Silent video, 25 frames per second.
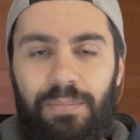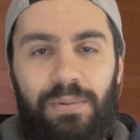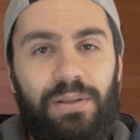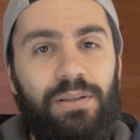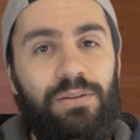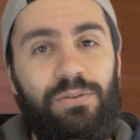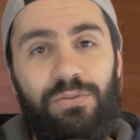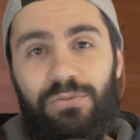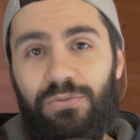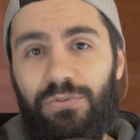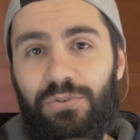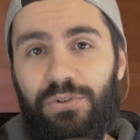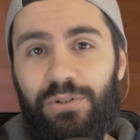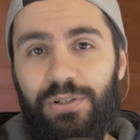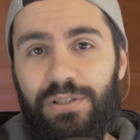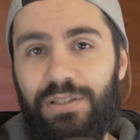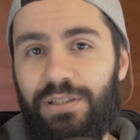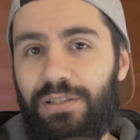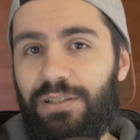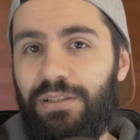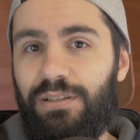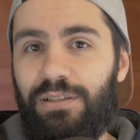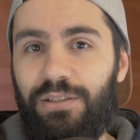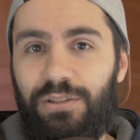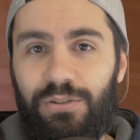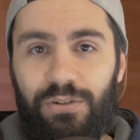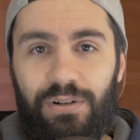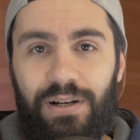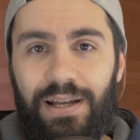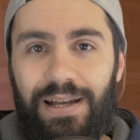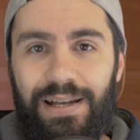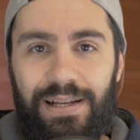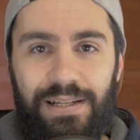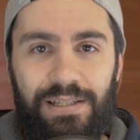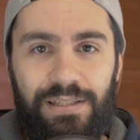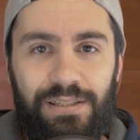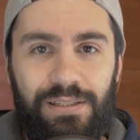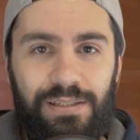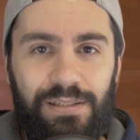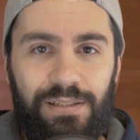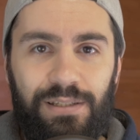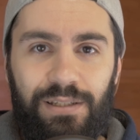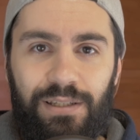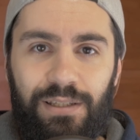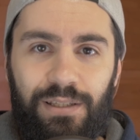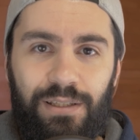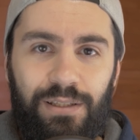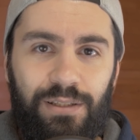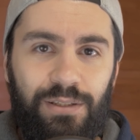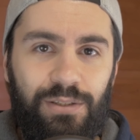I mean, you force your eyes
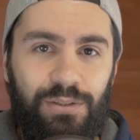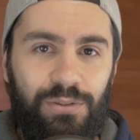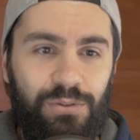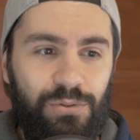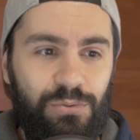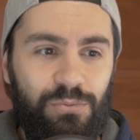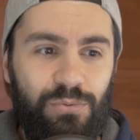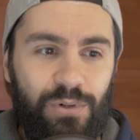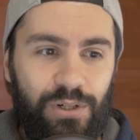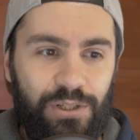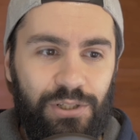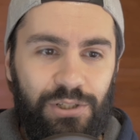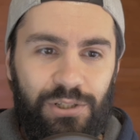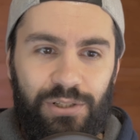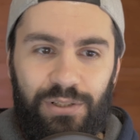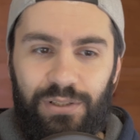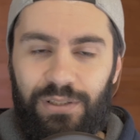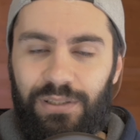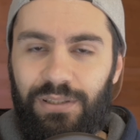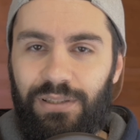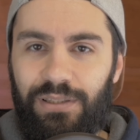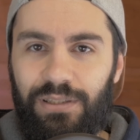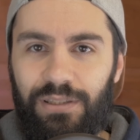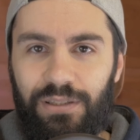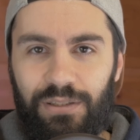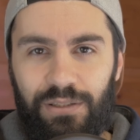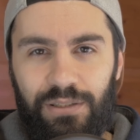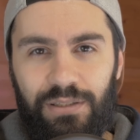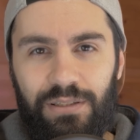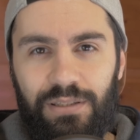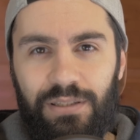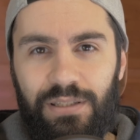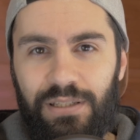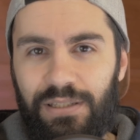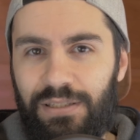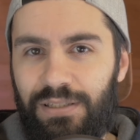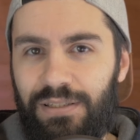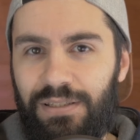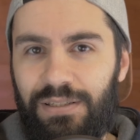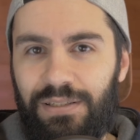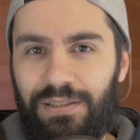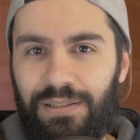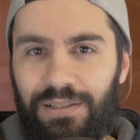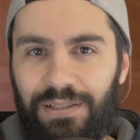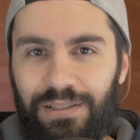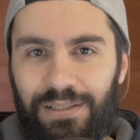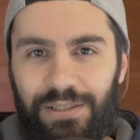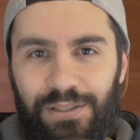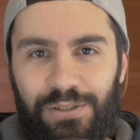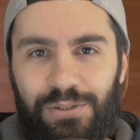to watch this
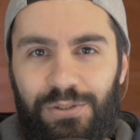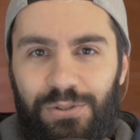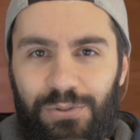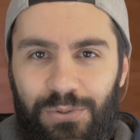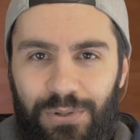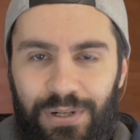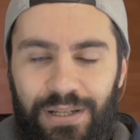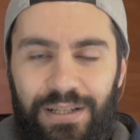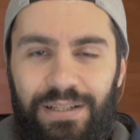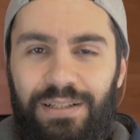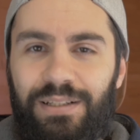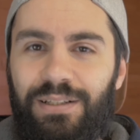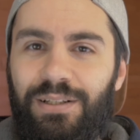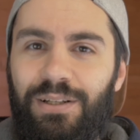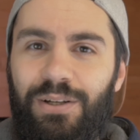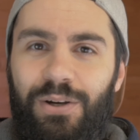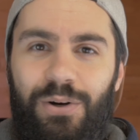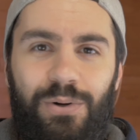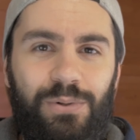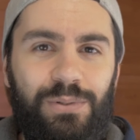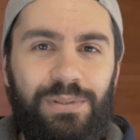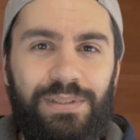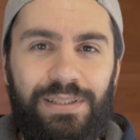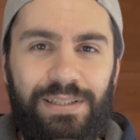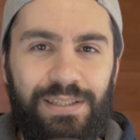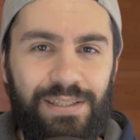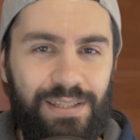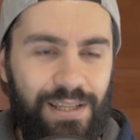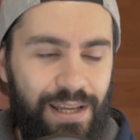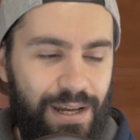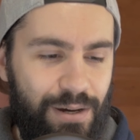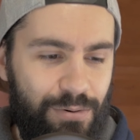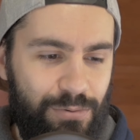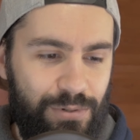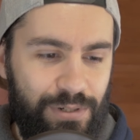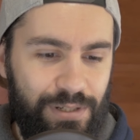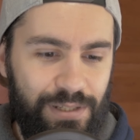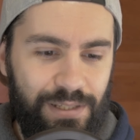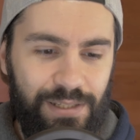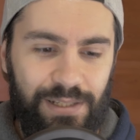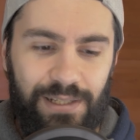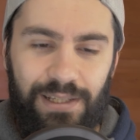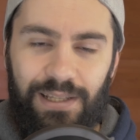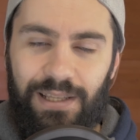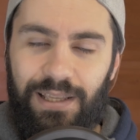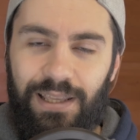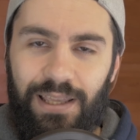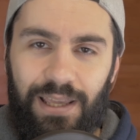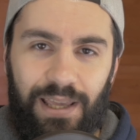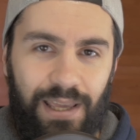little screen all these hours,
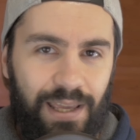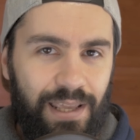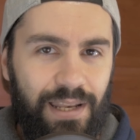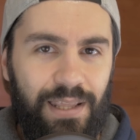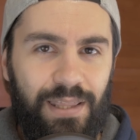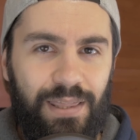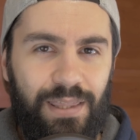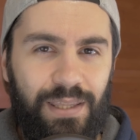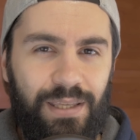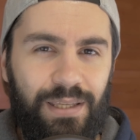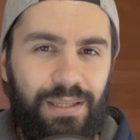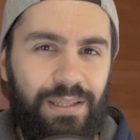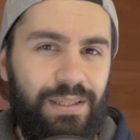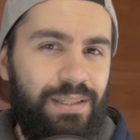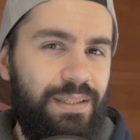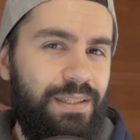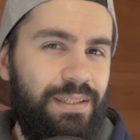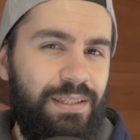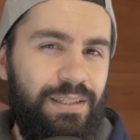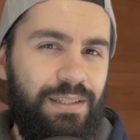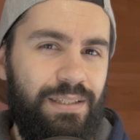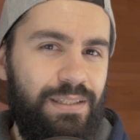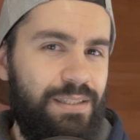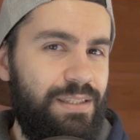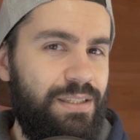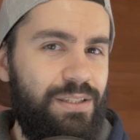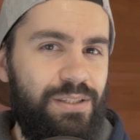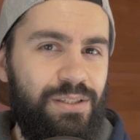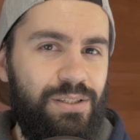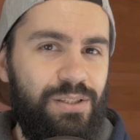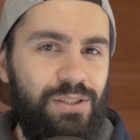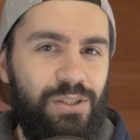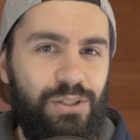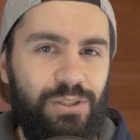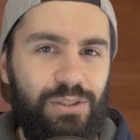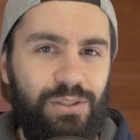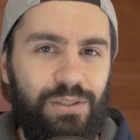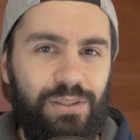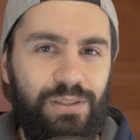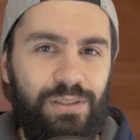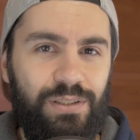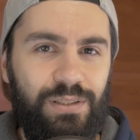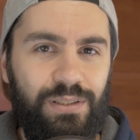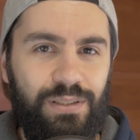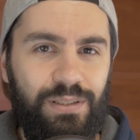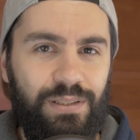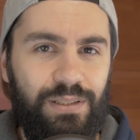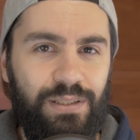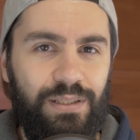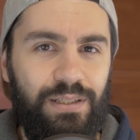and I think it's not
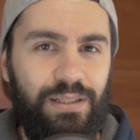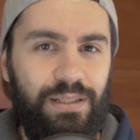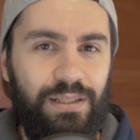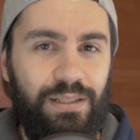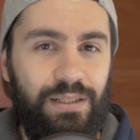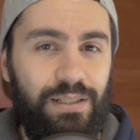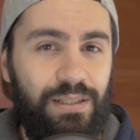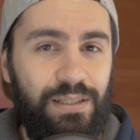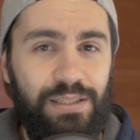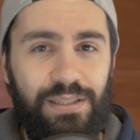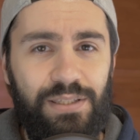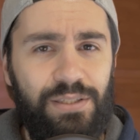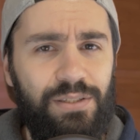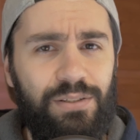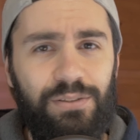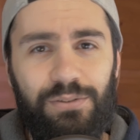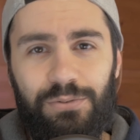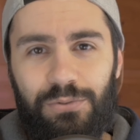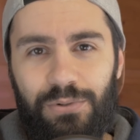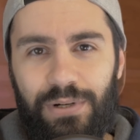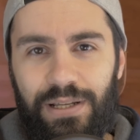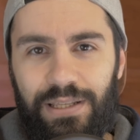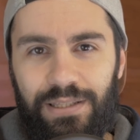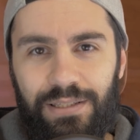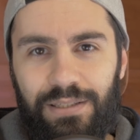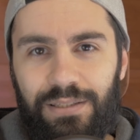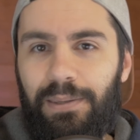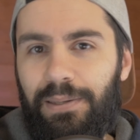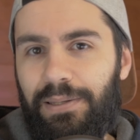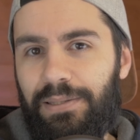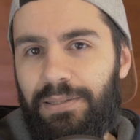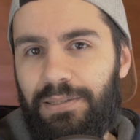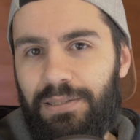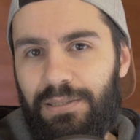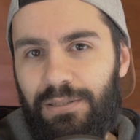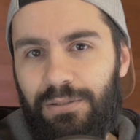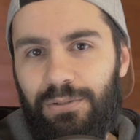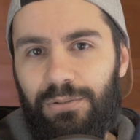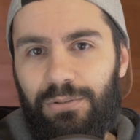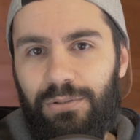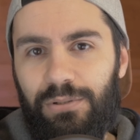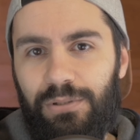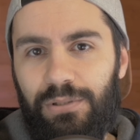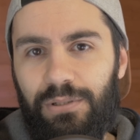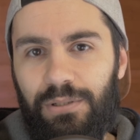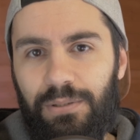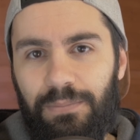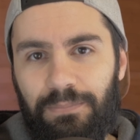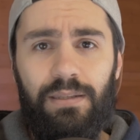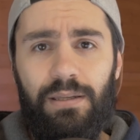great. And
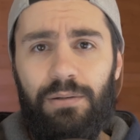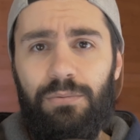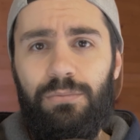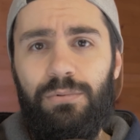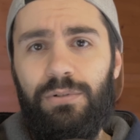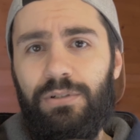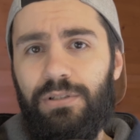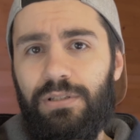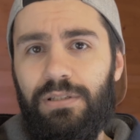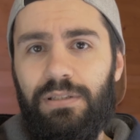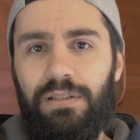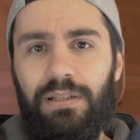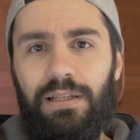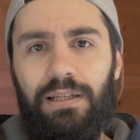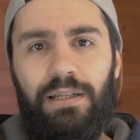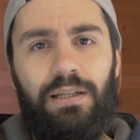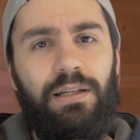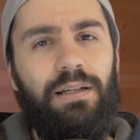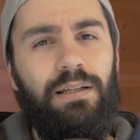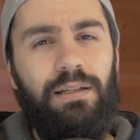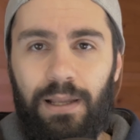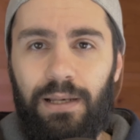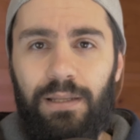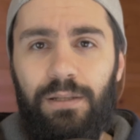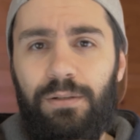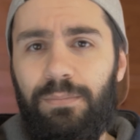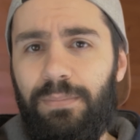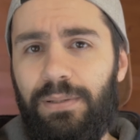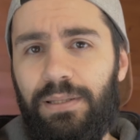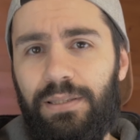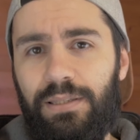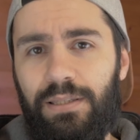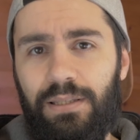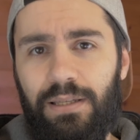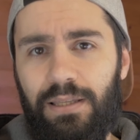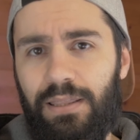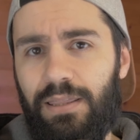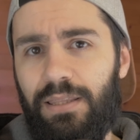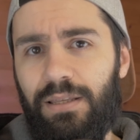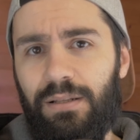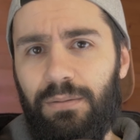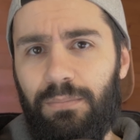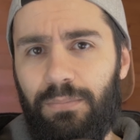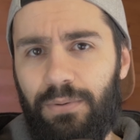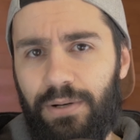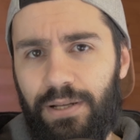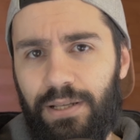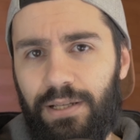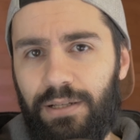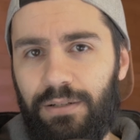so that was like a little bit a deal
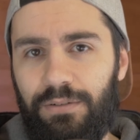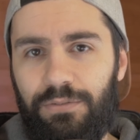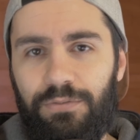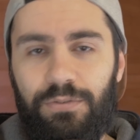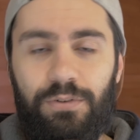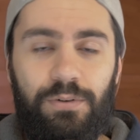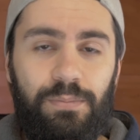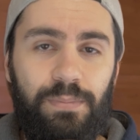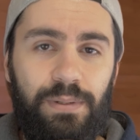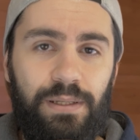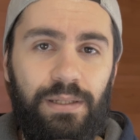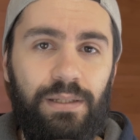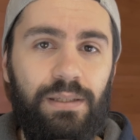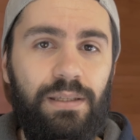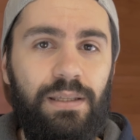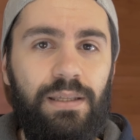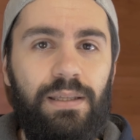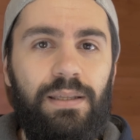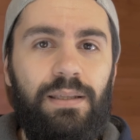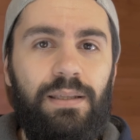breaker for me,